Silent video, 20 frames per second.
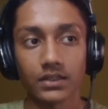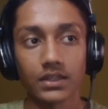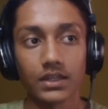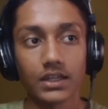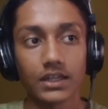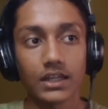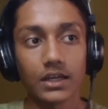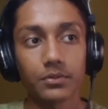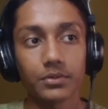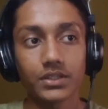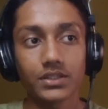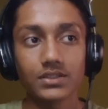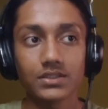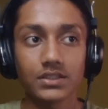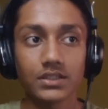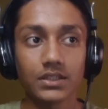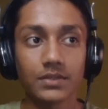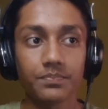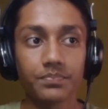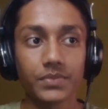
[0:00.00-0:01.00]
And now we can
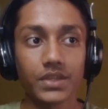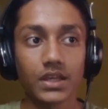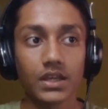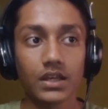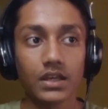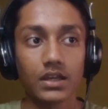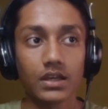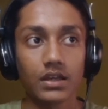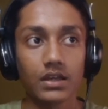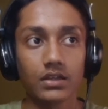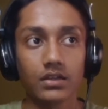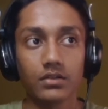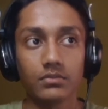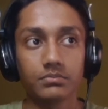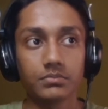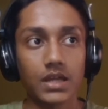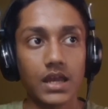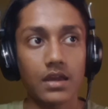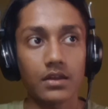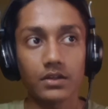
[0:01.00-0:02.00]
see
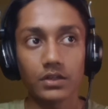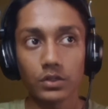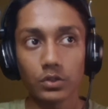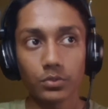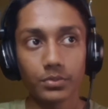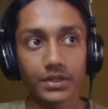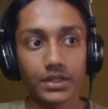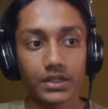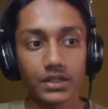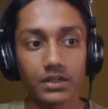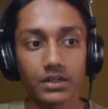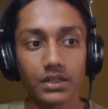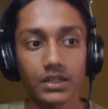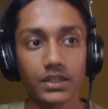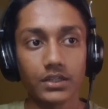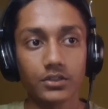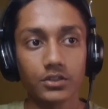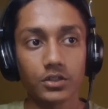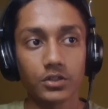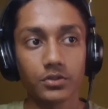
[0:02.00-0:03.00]
out of nowhere
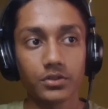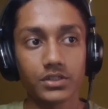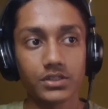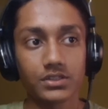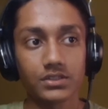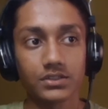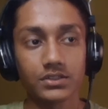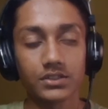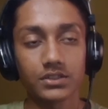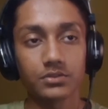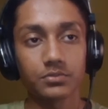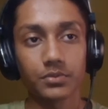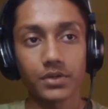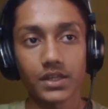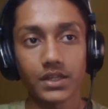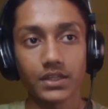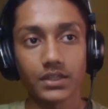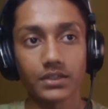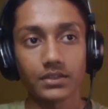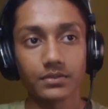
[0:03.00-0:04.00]
Hikaru is just
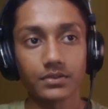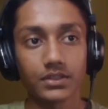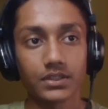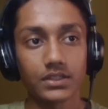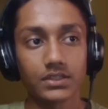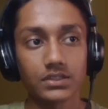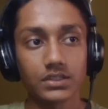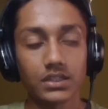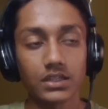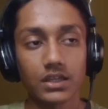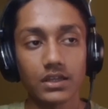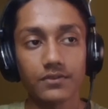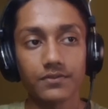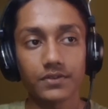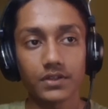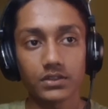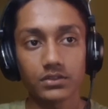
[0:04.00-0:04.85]
winning, because if